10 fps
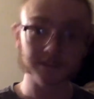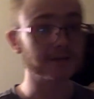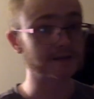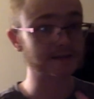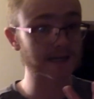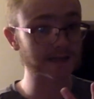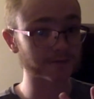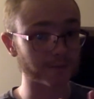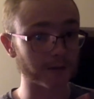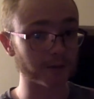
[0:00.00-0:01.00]
the Second
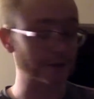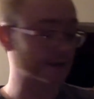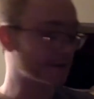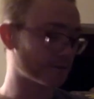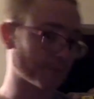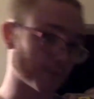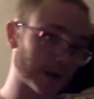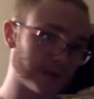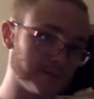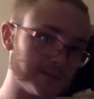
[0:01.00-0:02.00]
Republic. What
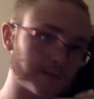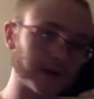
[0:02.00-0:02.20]
I mean by